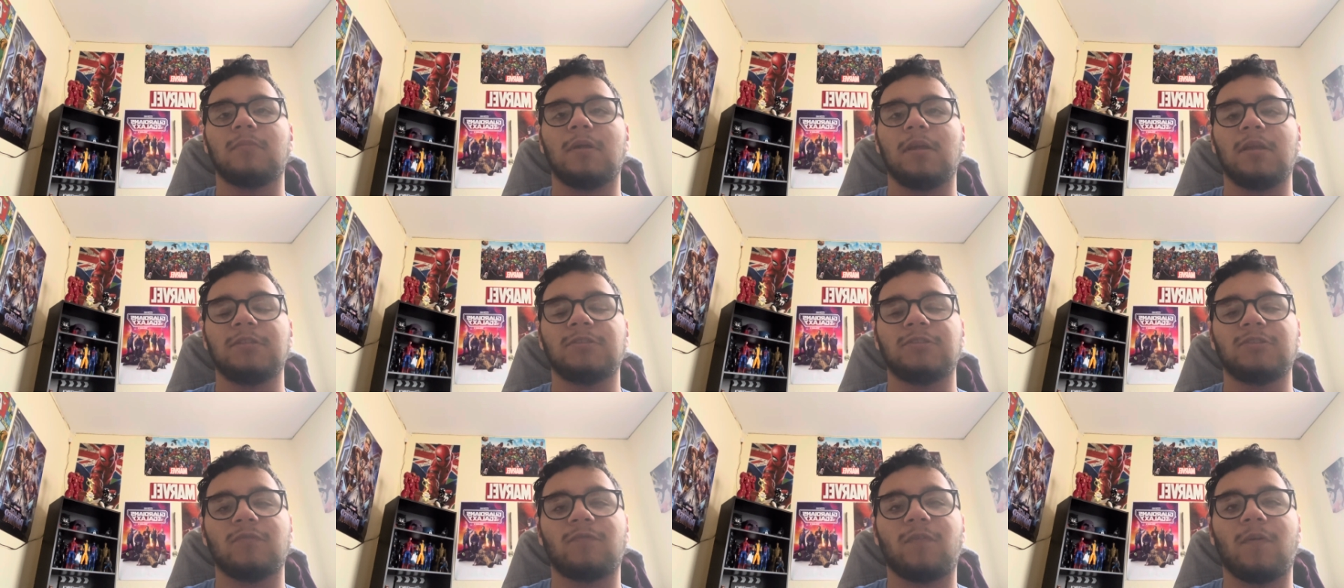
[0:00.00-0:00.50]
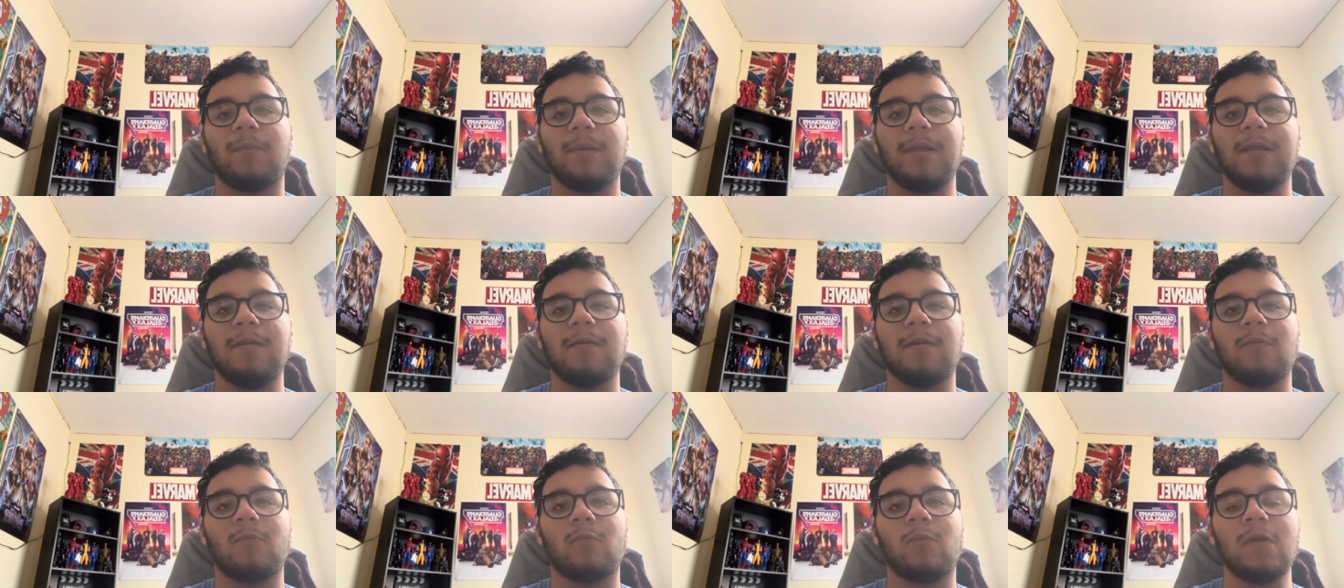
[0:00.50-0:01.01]
and so for
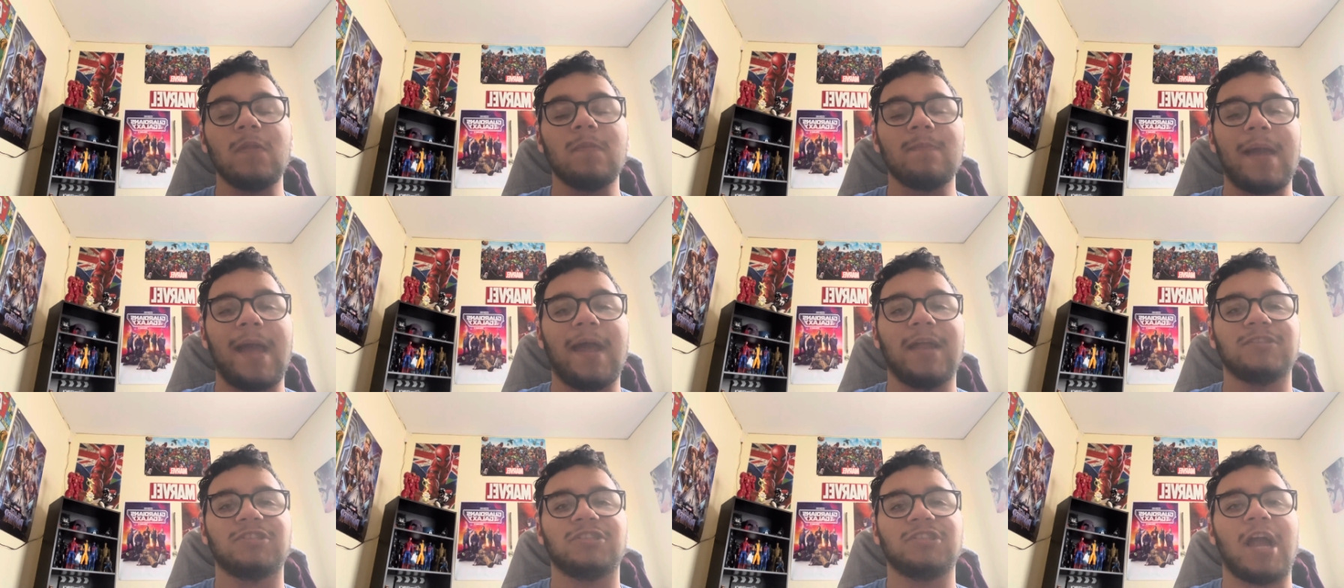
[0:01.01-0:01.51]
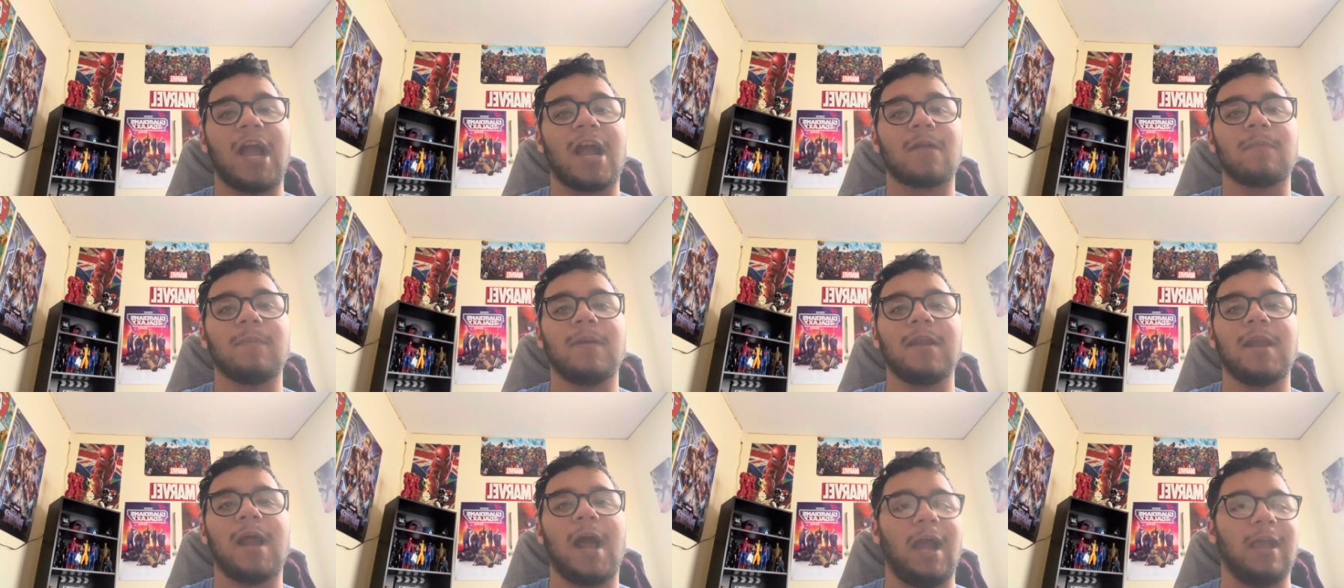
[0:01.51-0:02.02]
me, with Matt
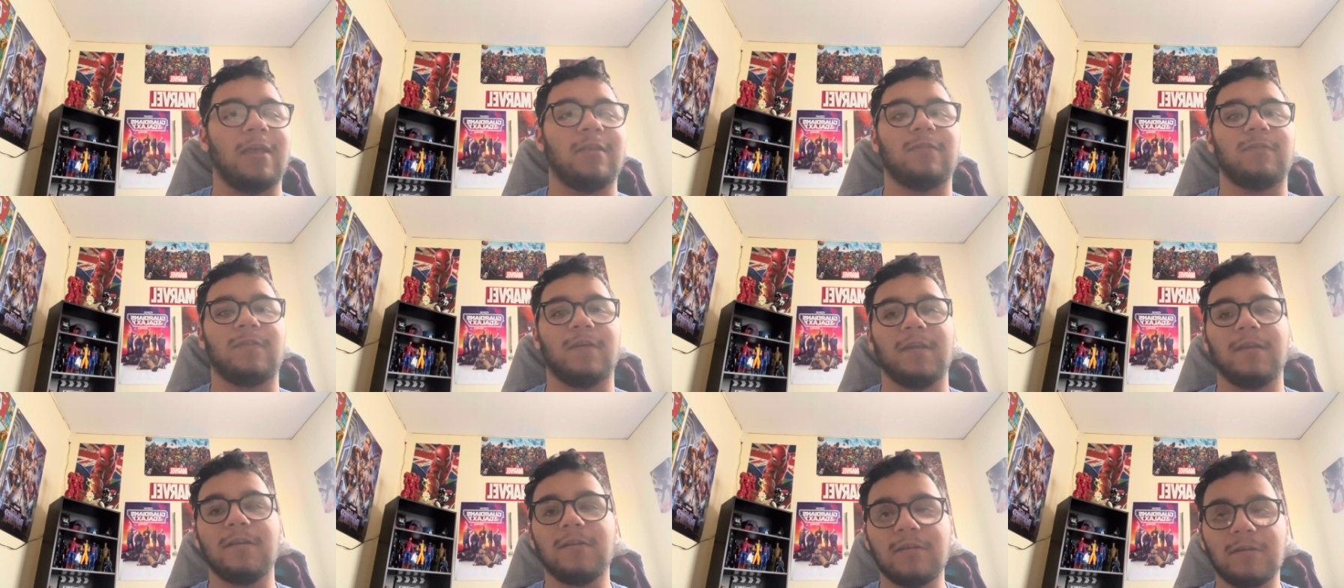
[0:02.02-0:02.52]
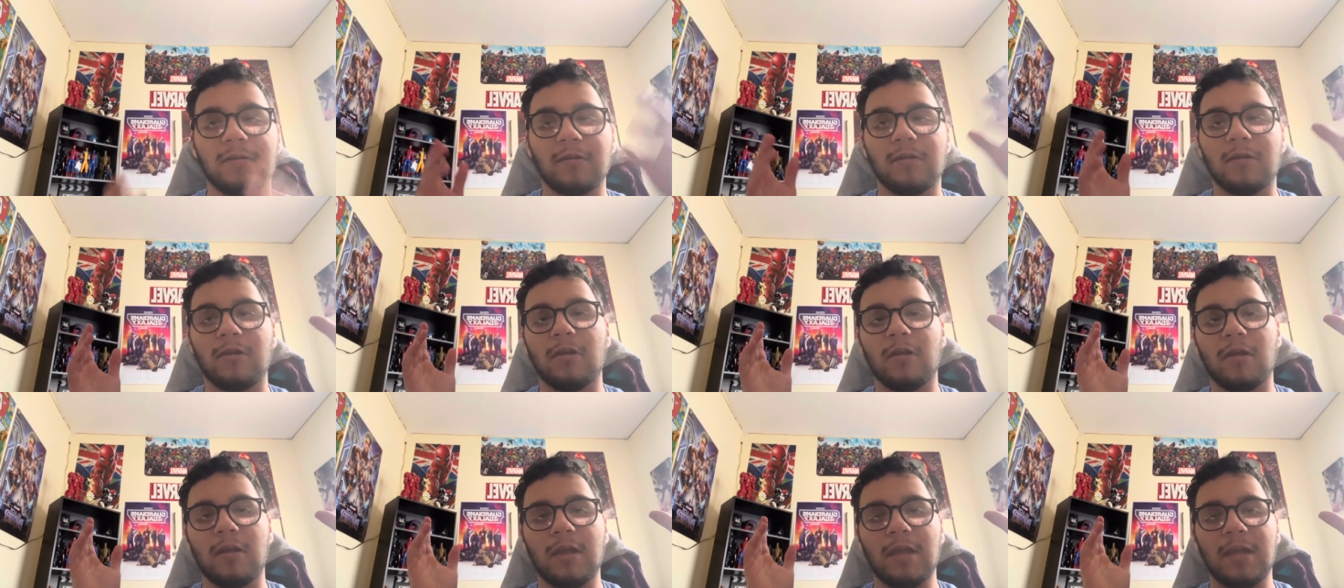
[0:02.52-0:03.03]
Shakman, I think
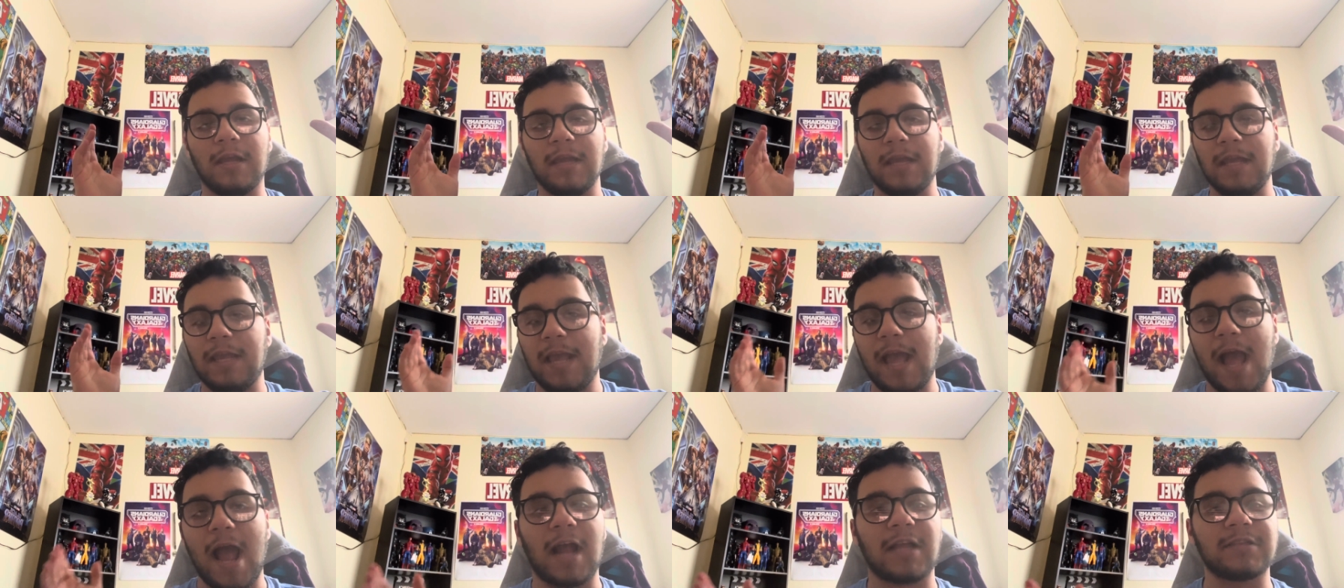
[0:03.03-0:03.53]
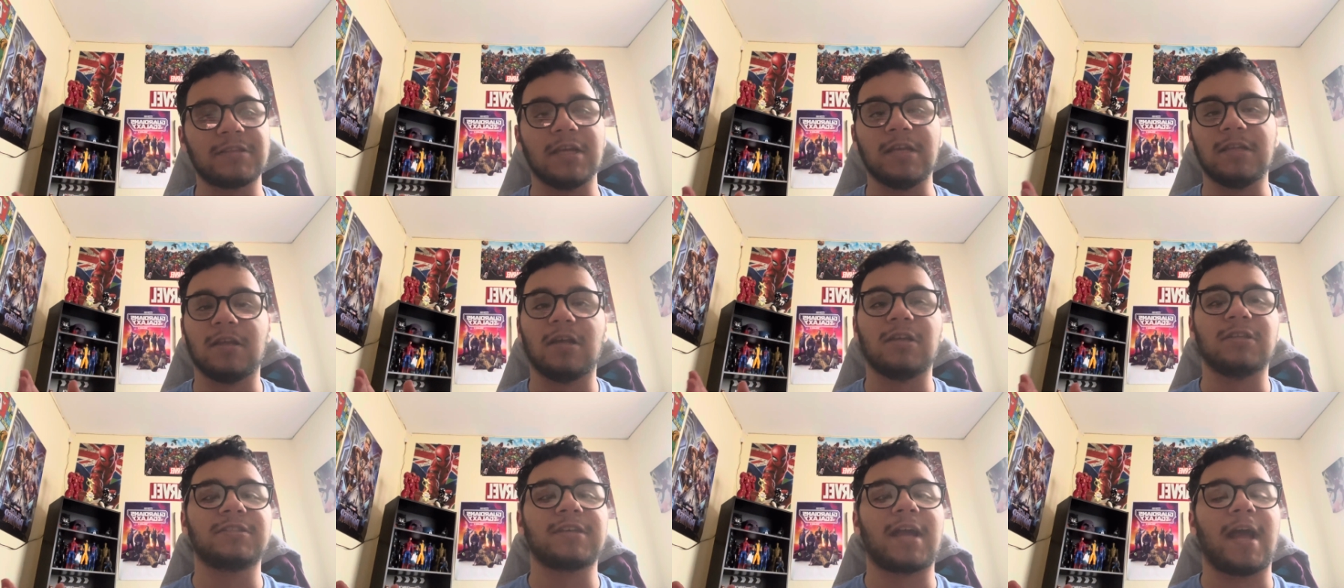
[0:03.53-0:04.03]
he actually
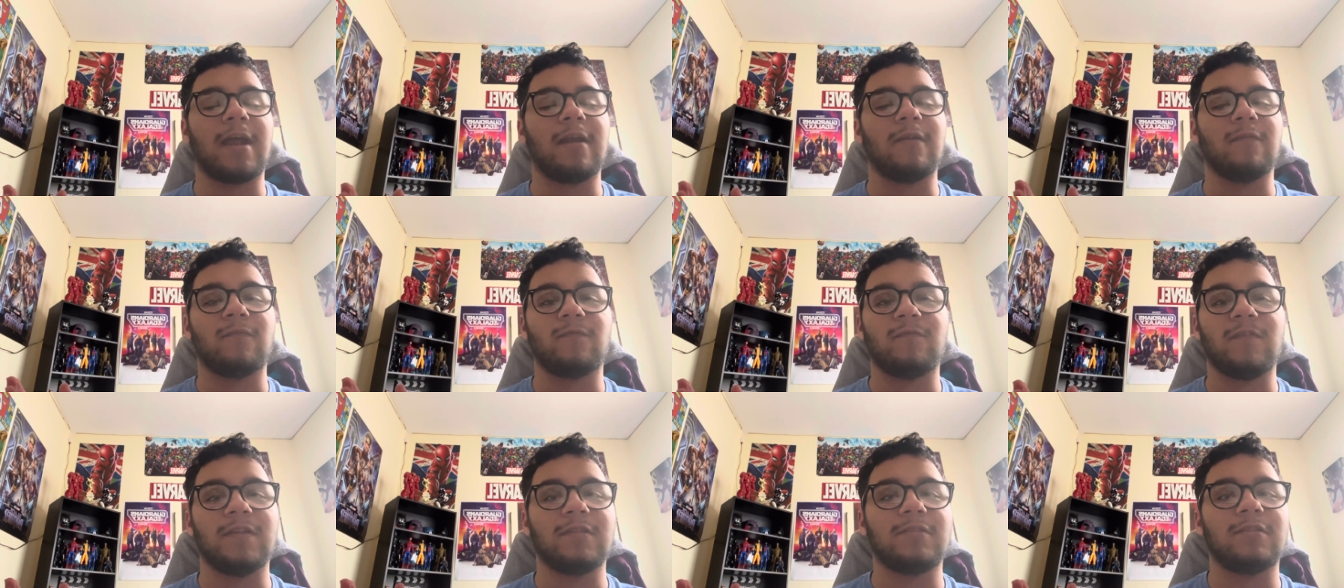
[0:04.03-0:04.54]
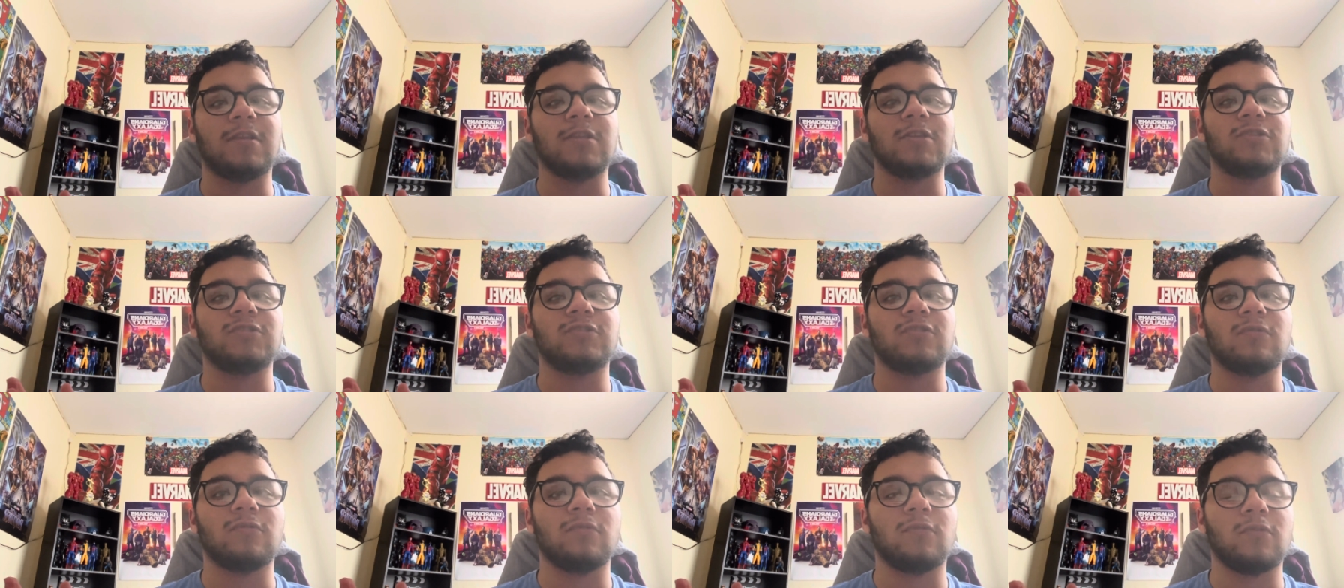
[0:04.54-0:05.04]
does kind of fit
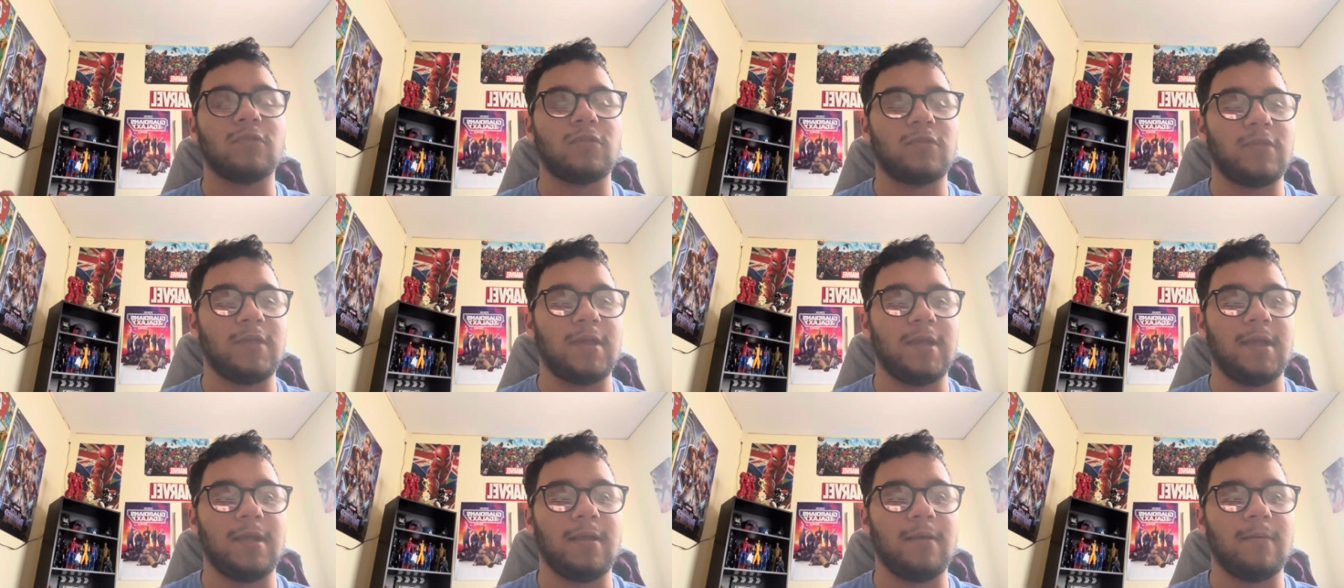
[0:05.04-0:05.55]
this thing.